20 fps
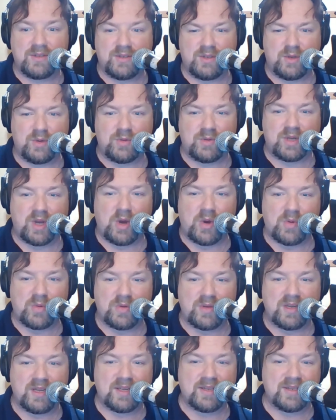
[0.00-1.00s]

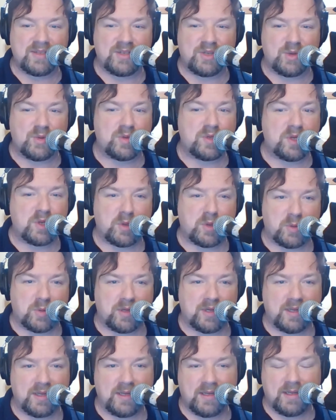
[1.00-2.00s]
2-tone,
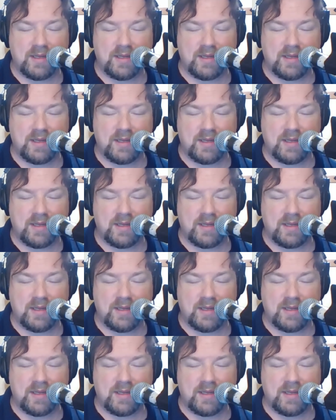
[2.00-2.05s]
2-tune.